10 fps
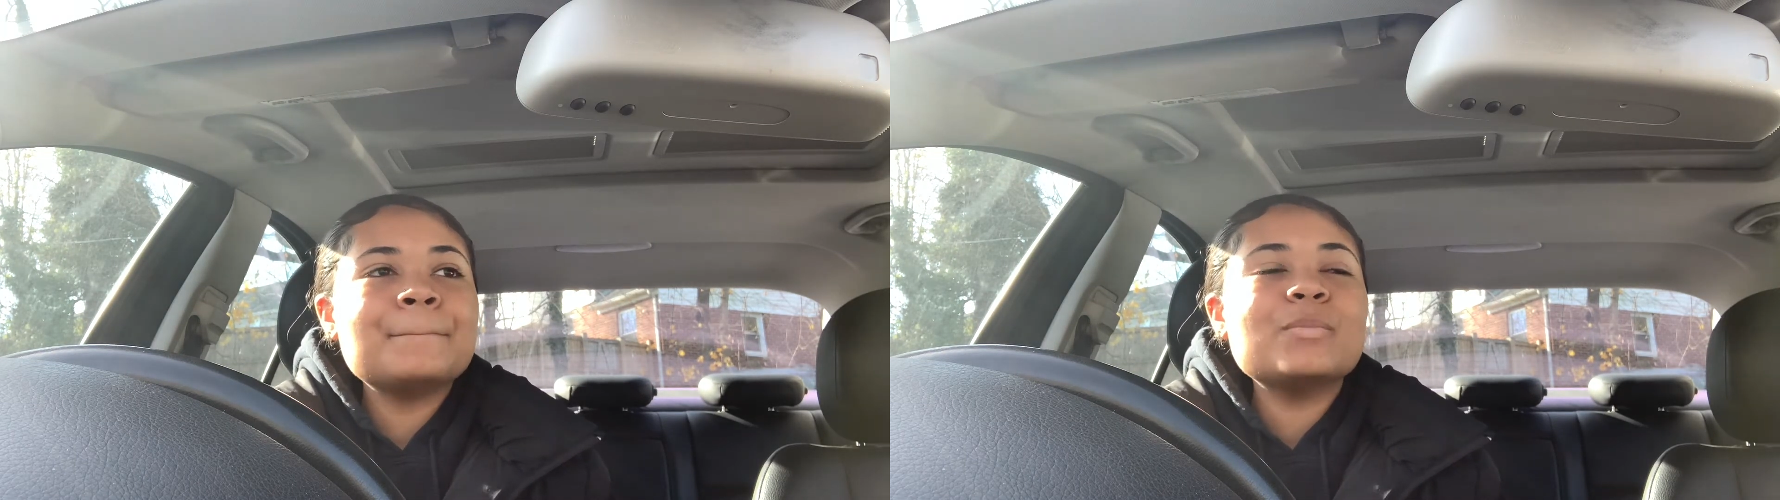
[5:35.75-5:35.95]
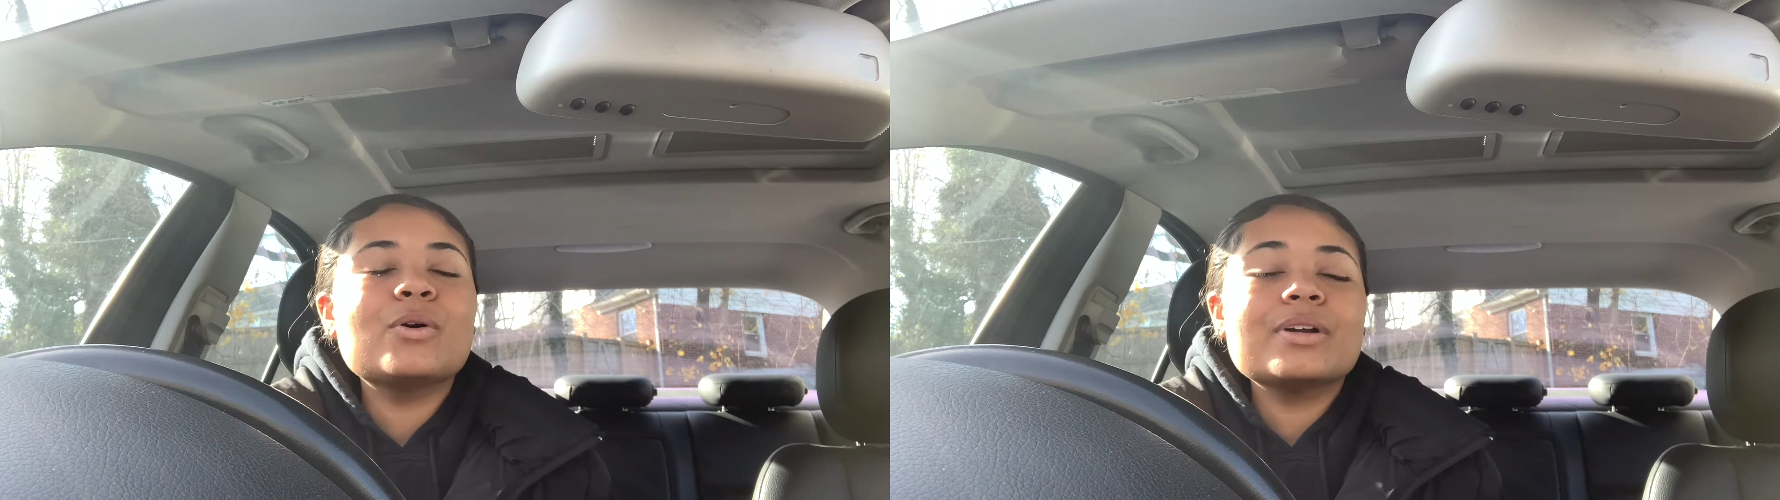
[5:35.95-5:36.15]

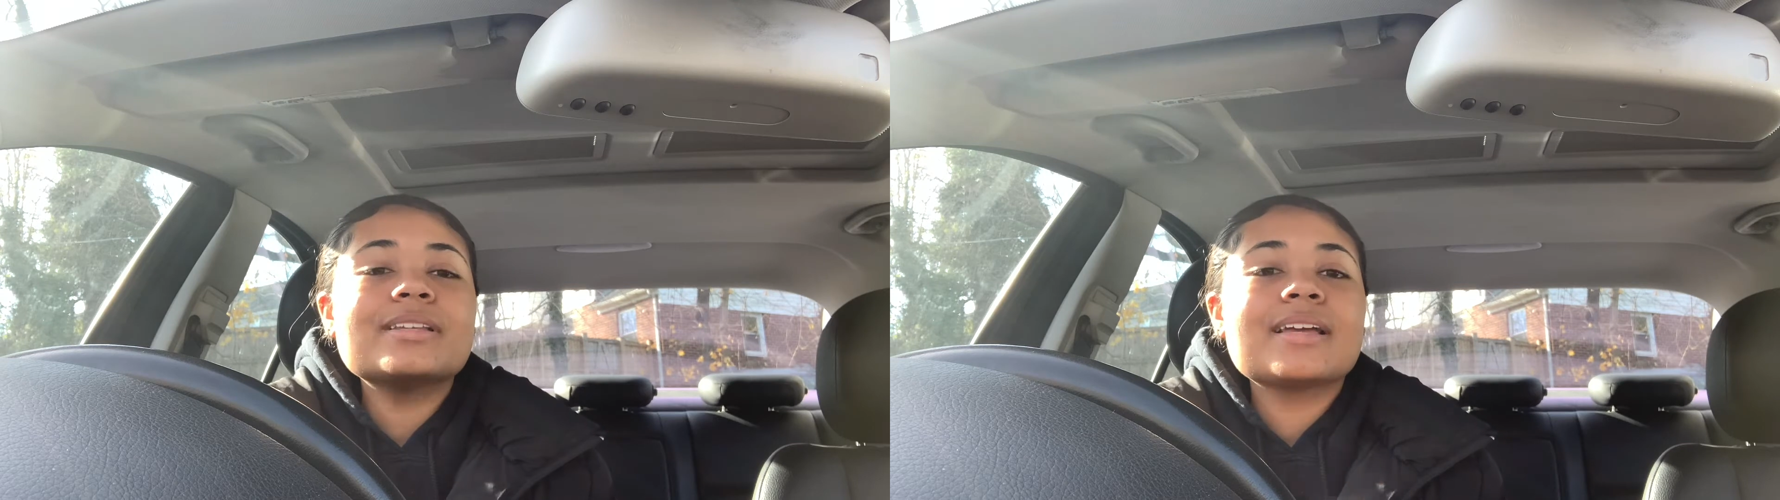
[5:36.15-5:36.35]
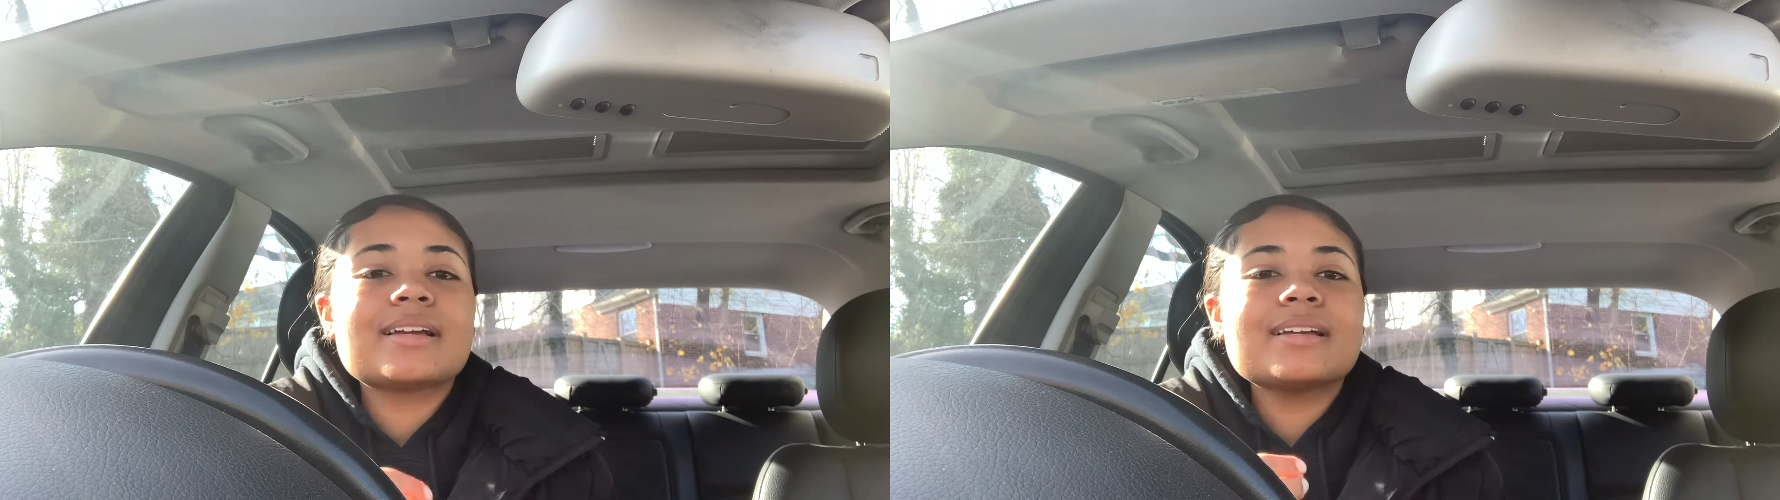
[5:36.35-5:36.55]
well, he's
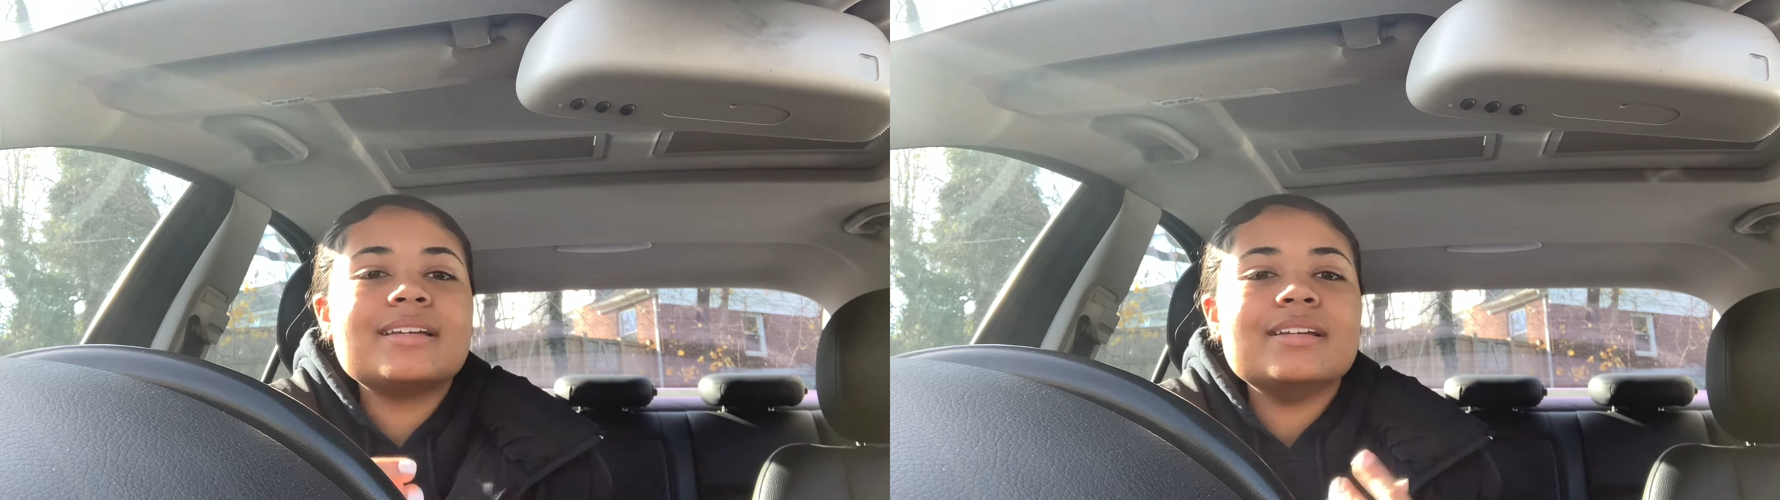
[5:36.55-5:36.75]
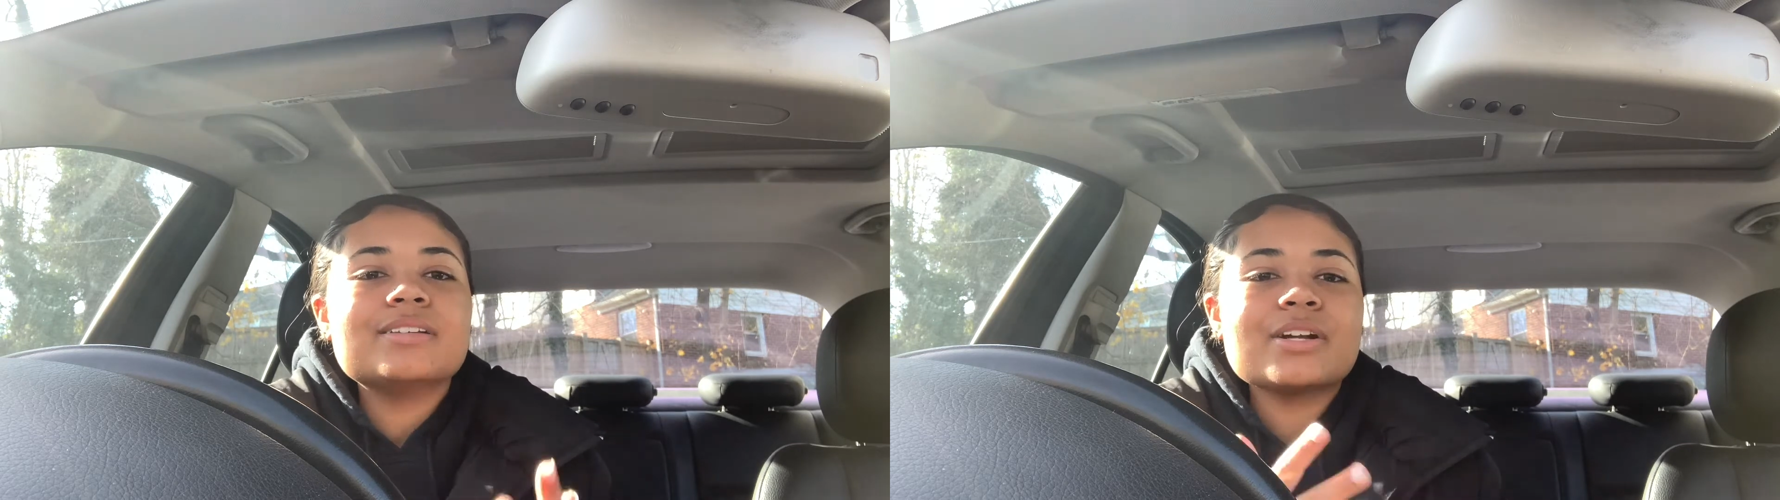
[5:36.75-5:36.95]
like,
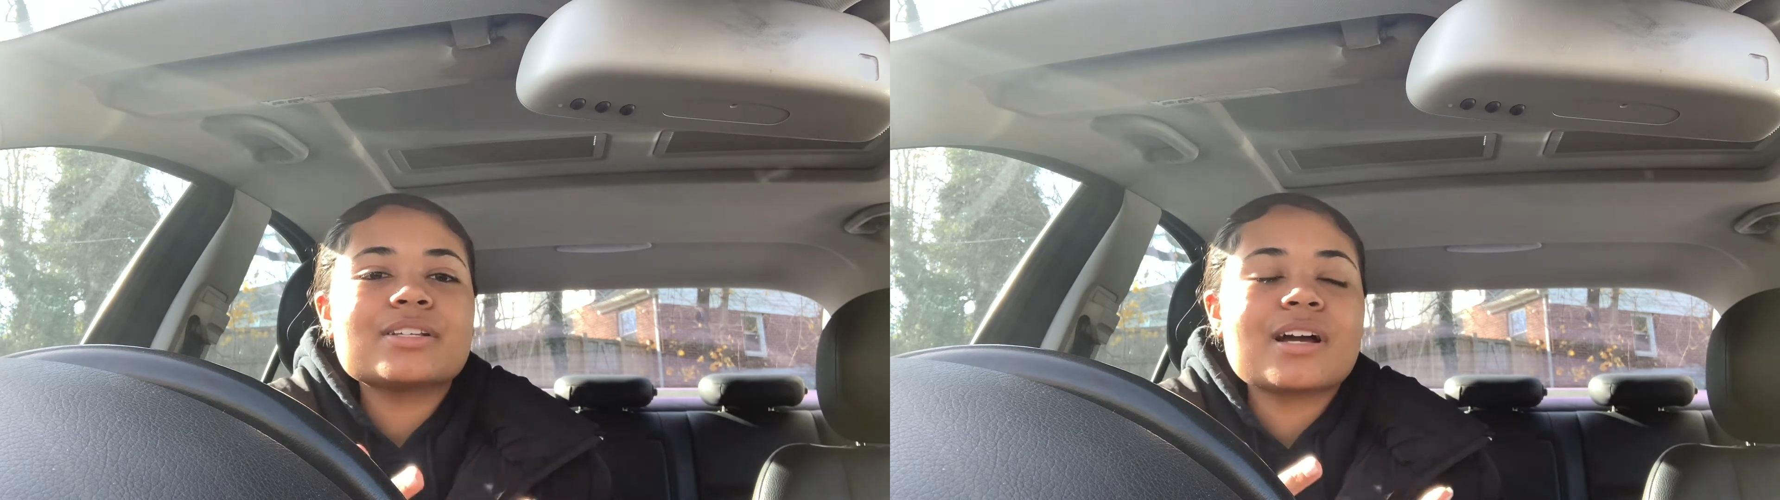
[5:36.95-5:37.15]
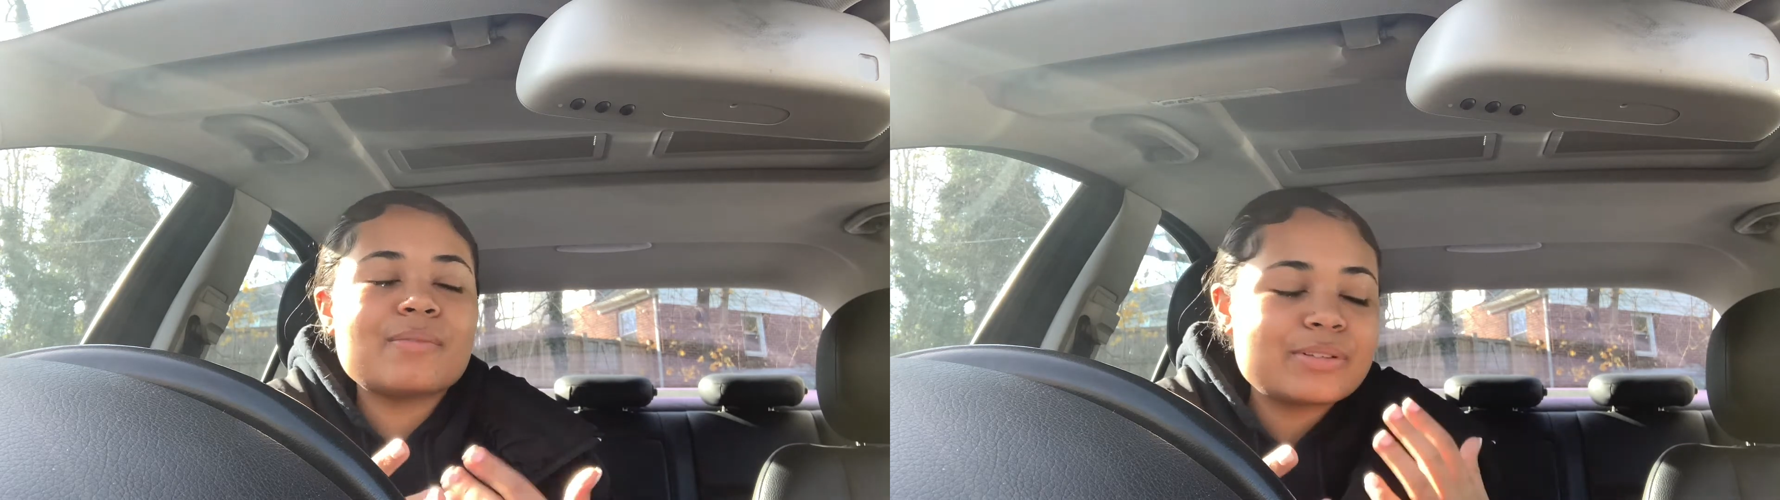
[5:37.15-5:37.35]
he
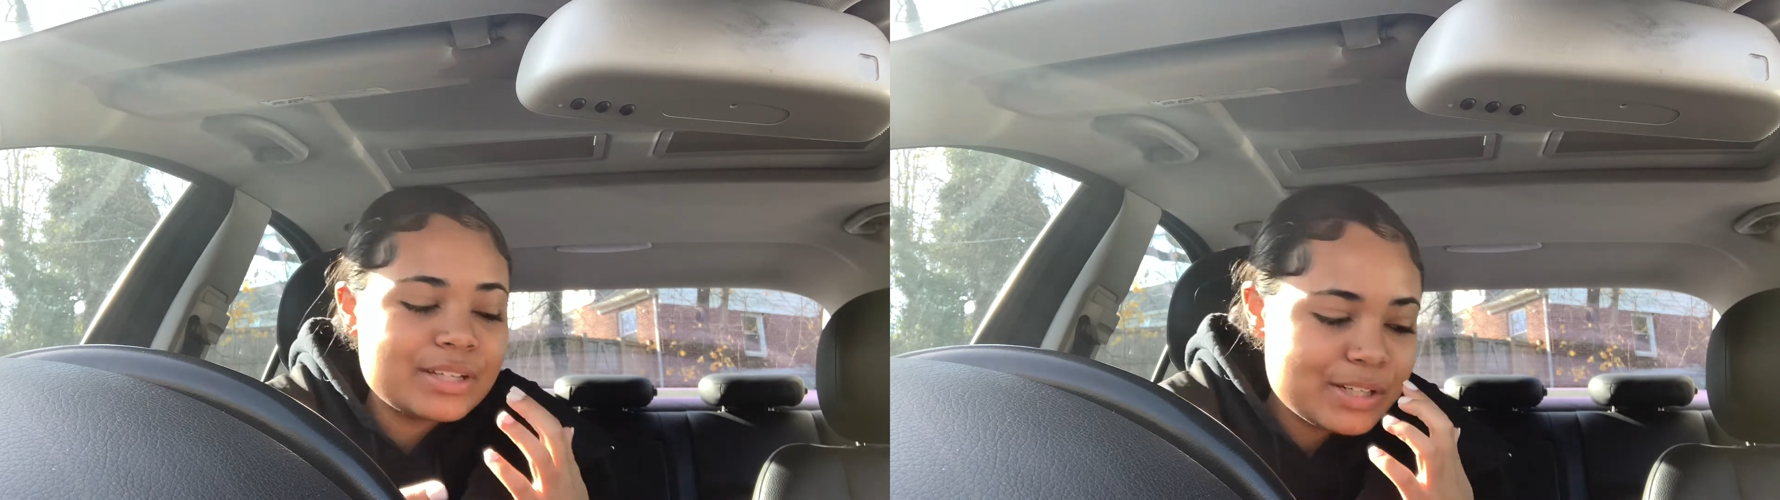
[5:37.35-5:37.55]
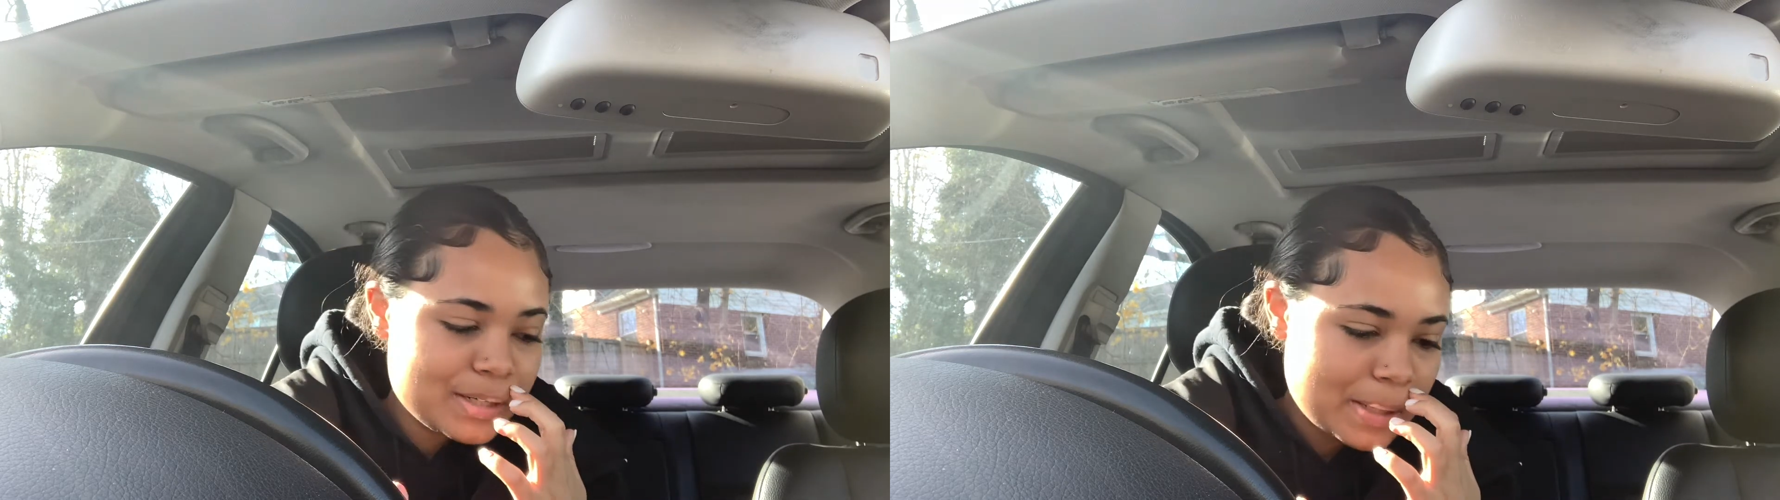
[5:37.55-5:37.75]
starts
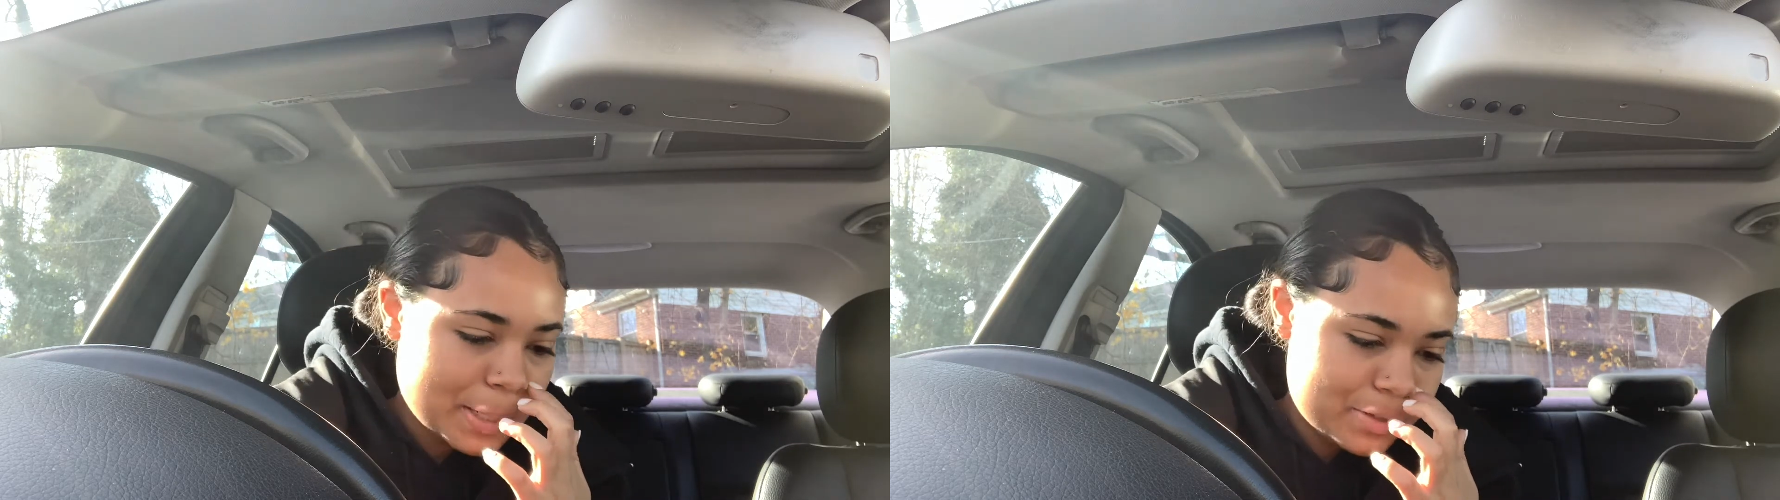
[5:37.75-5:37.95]
conversation a lot.